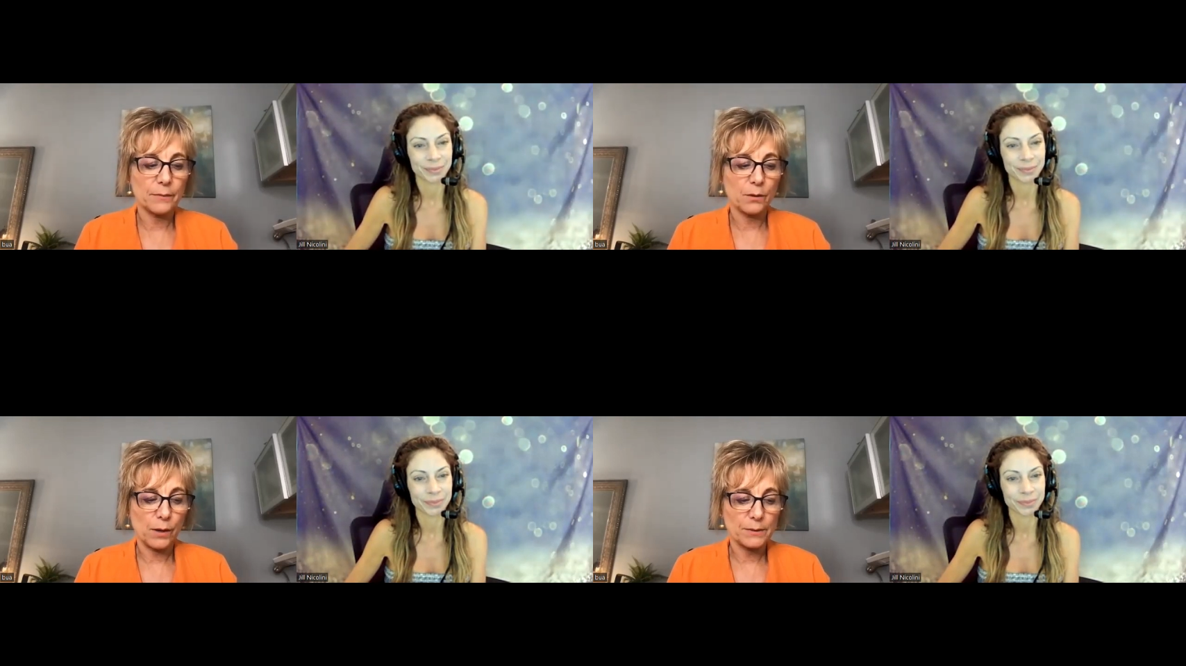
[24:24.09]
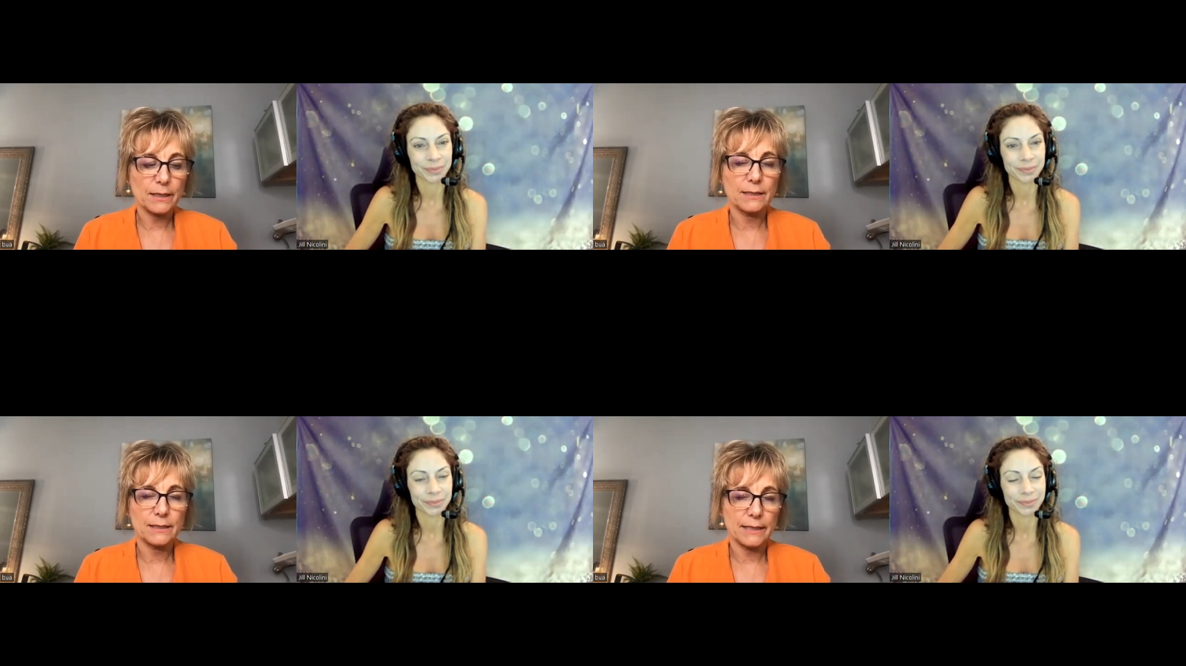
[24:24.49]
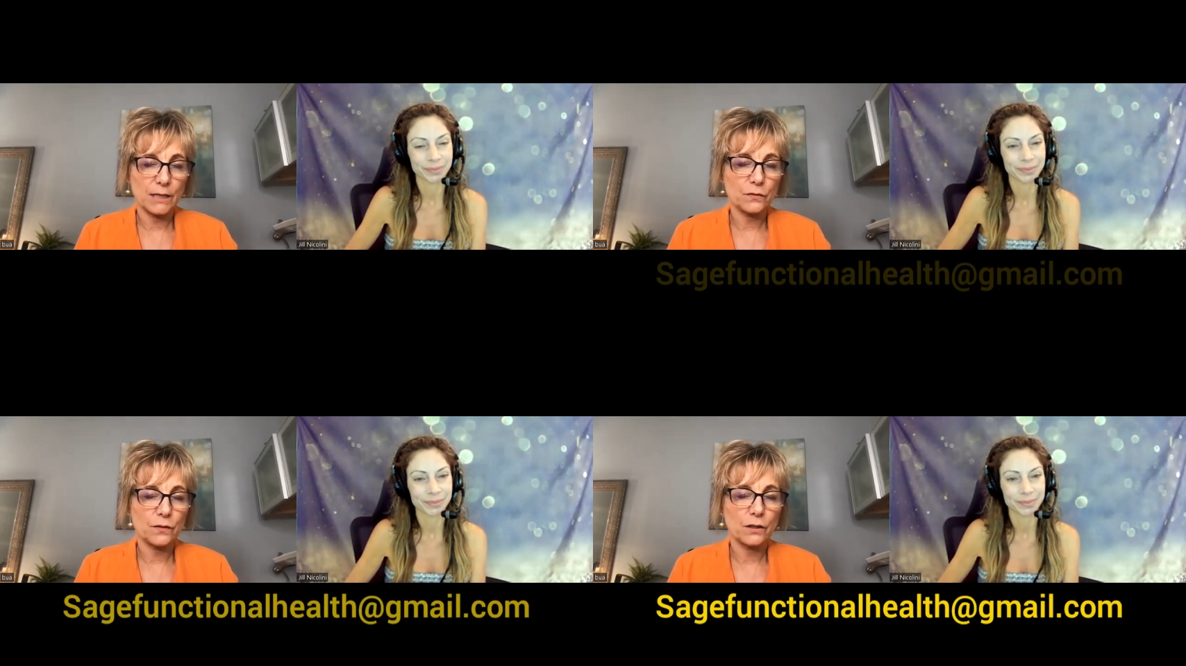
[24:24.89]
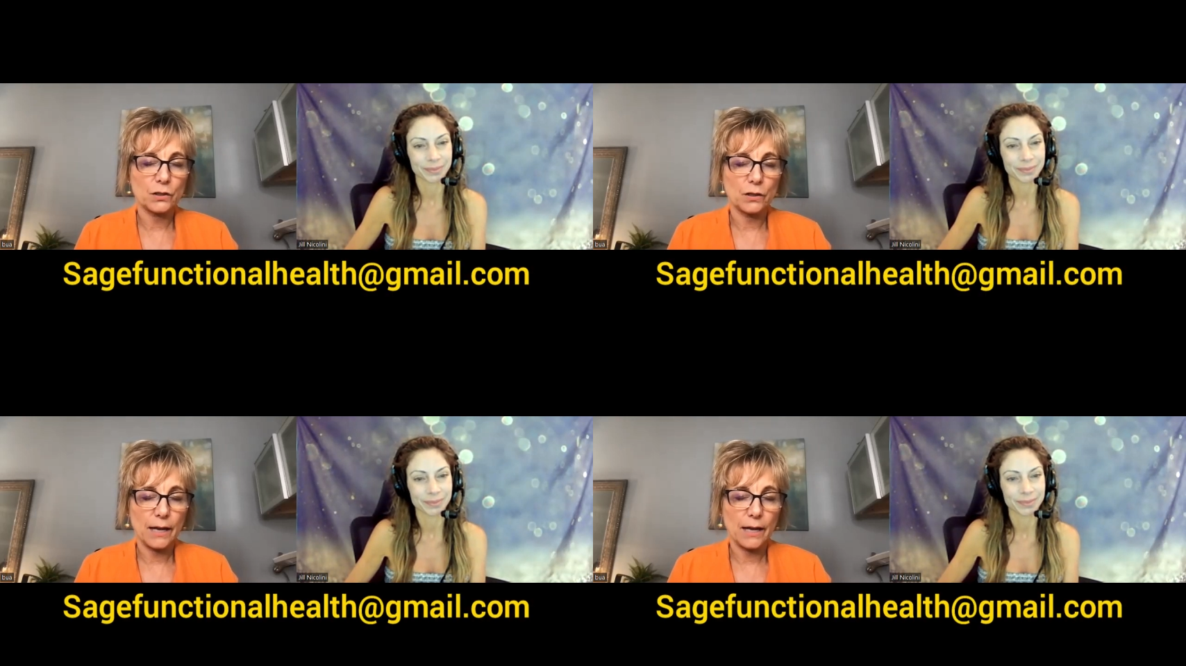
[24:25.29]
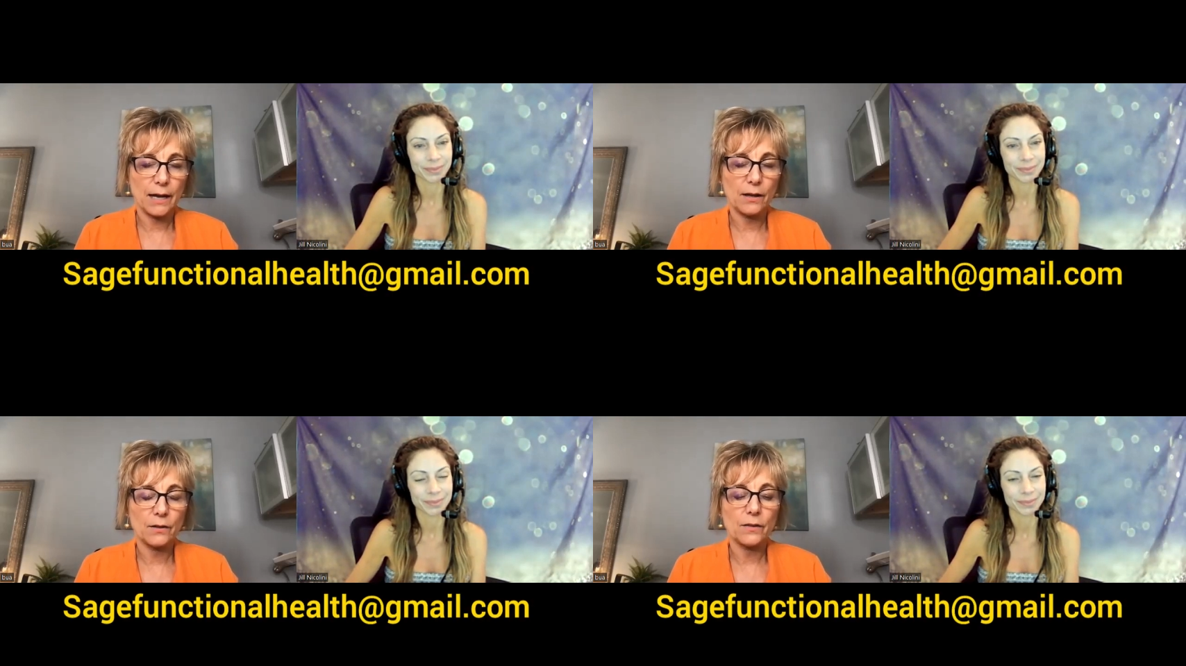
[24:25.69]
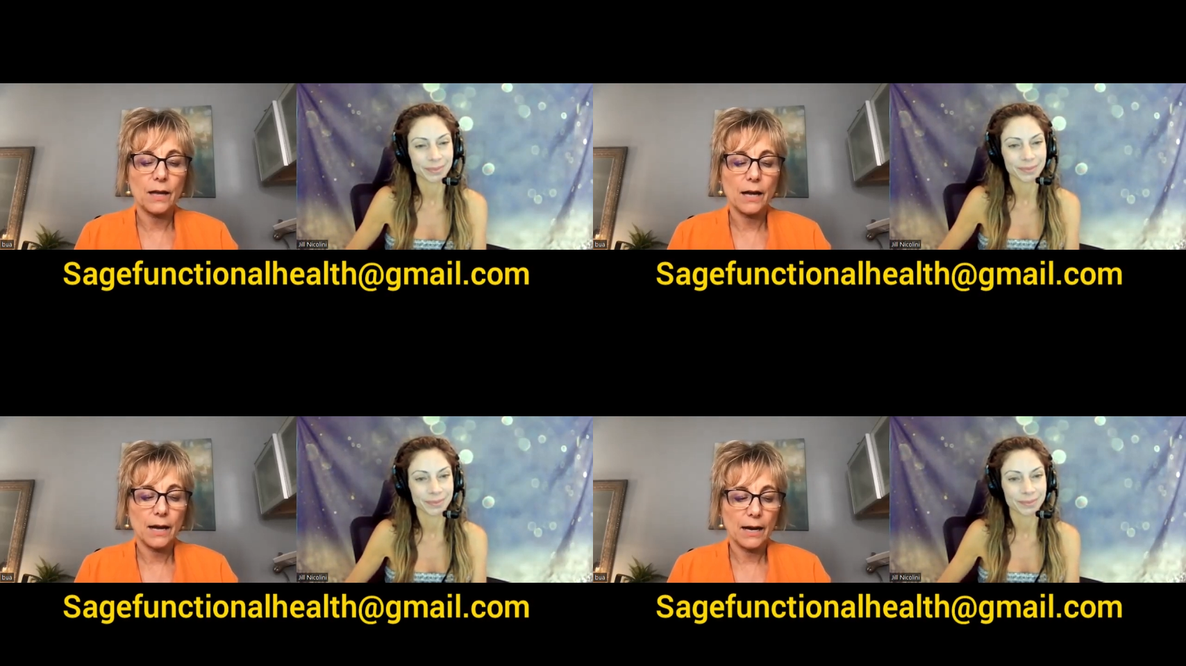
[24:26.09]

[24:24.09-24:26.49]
Speaker 1: and my website is sagefunctionalhealth.com.